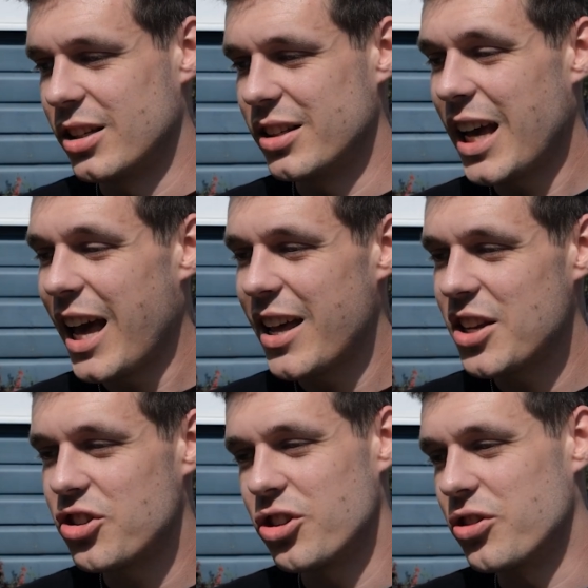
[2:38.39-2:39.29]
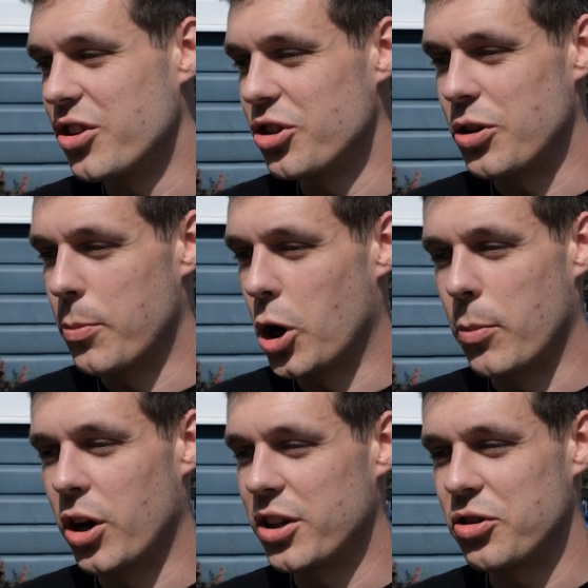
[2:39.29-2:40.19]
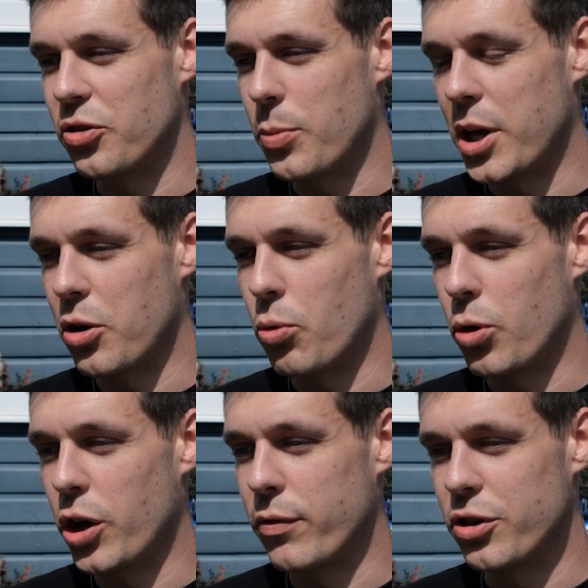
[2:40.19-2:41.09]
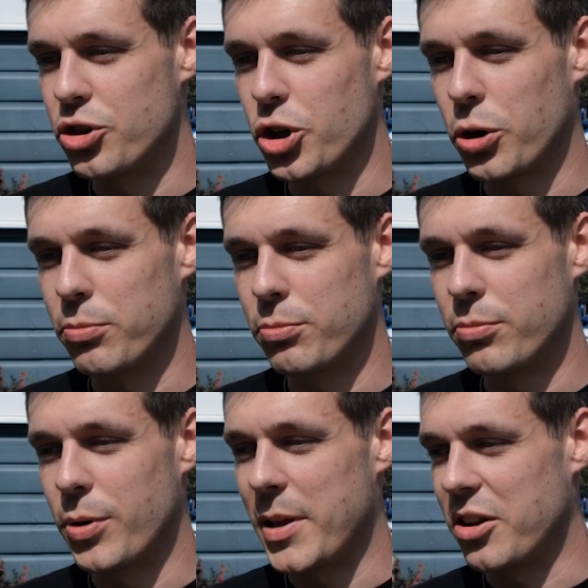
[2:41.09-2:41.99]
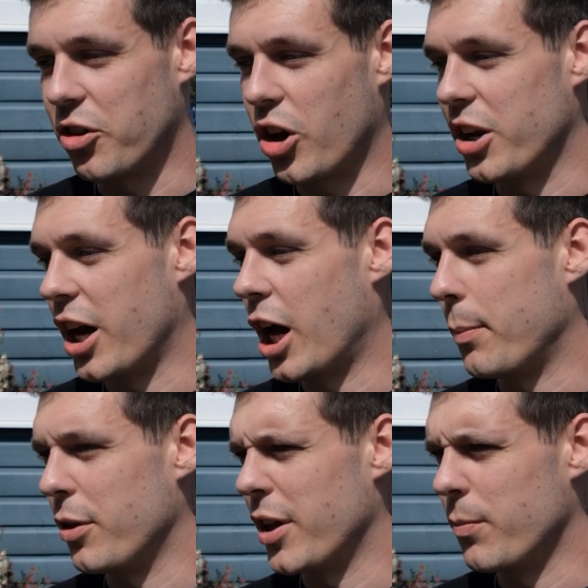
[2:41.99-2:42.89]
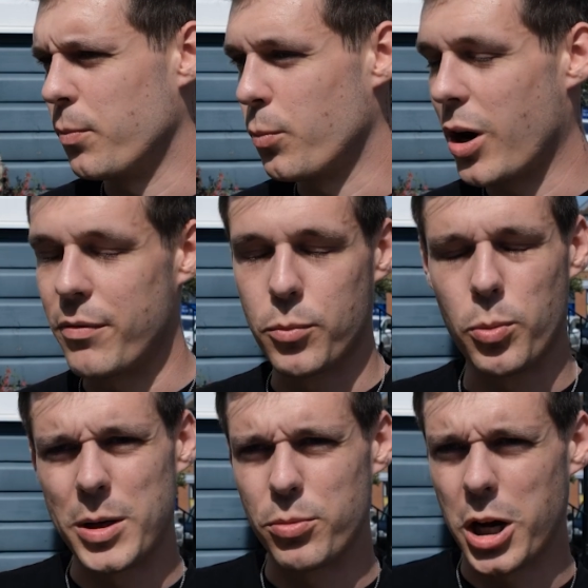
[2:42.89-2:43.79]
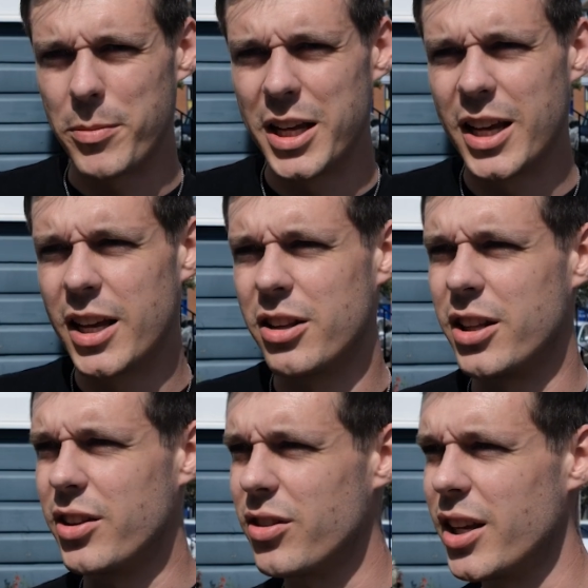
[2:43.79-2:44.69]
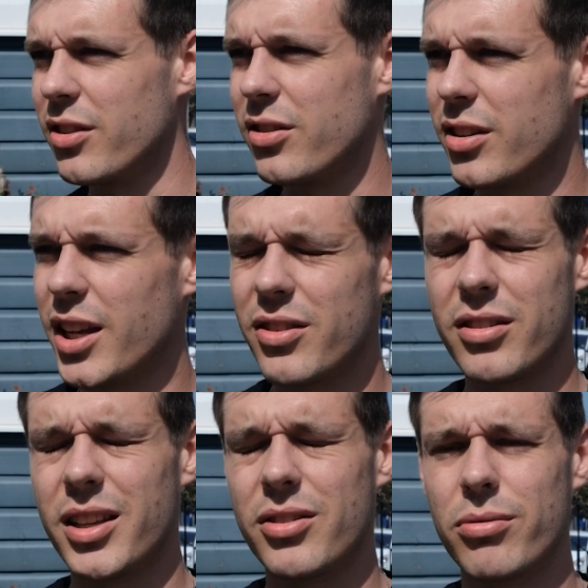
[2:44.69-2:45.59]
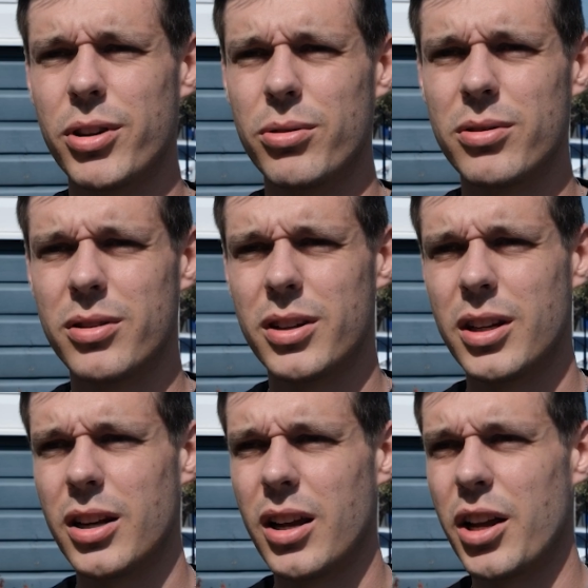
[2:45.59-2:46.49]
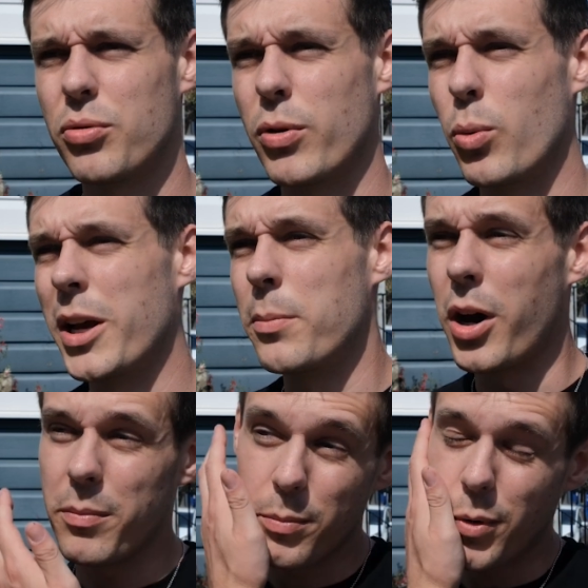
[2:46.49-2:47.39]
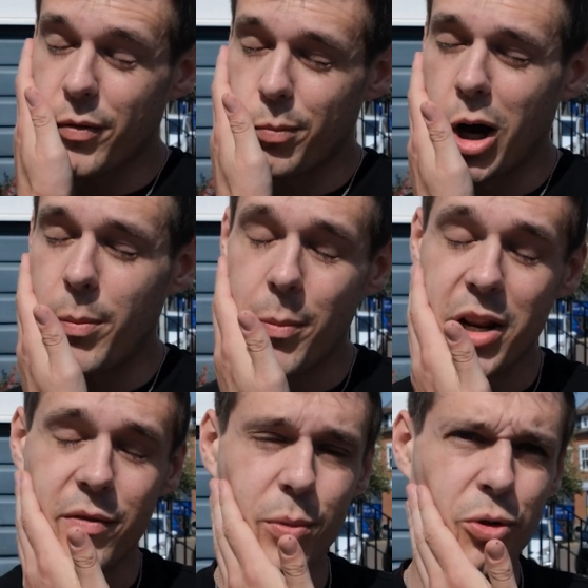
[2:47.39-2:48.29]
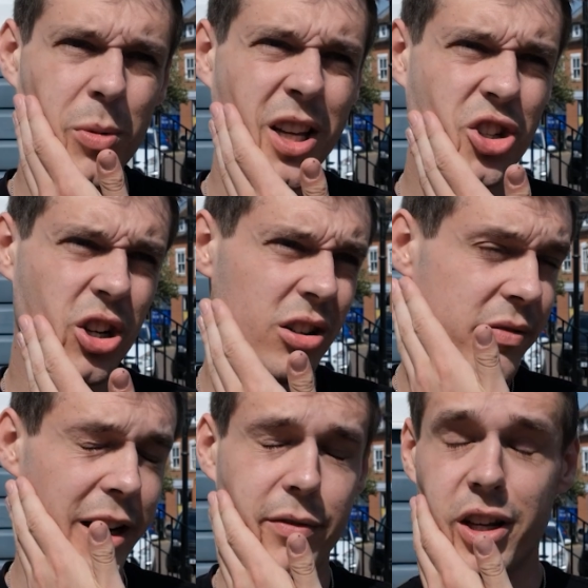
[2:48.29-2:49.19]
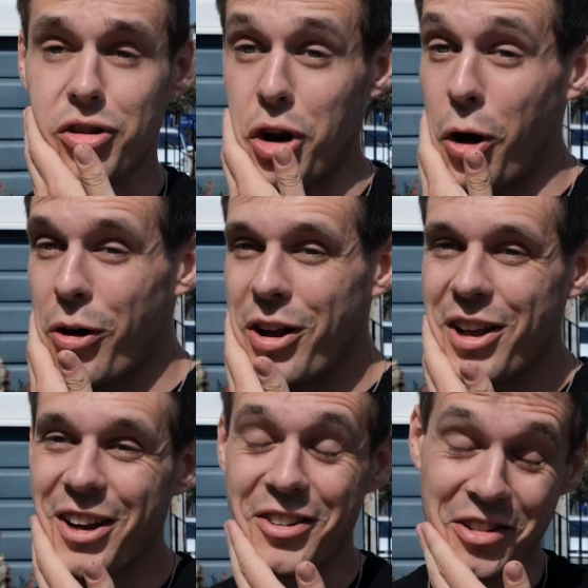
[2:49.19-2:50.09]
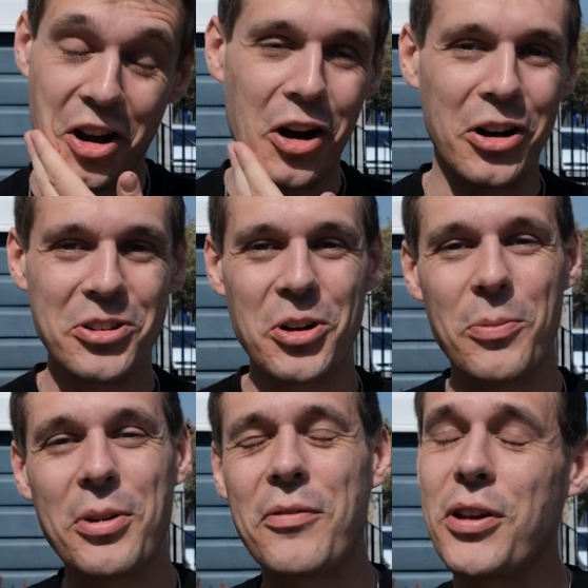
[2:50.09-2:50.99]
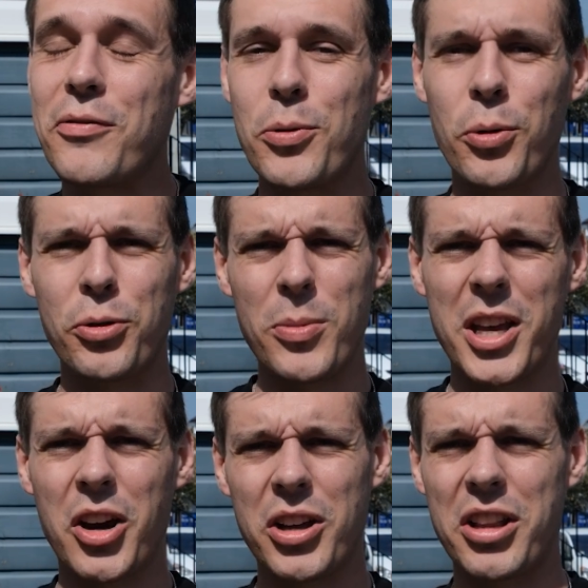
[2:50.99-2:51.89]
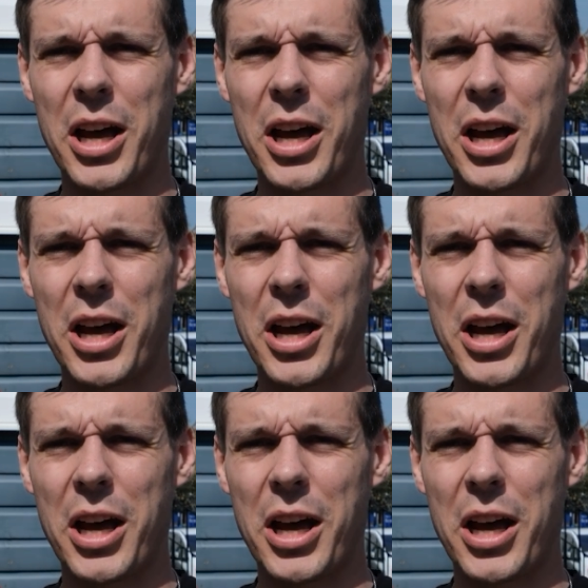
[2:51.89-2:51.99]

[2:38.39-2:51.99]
it's just in my mind, it's just a bit all over the shop. We're meant to tighten it up, and then we're having more people coming in, and it's real weird. But if it was me in charge, thankfully it's not, because it's a hard job. But if it was me, I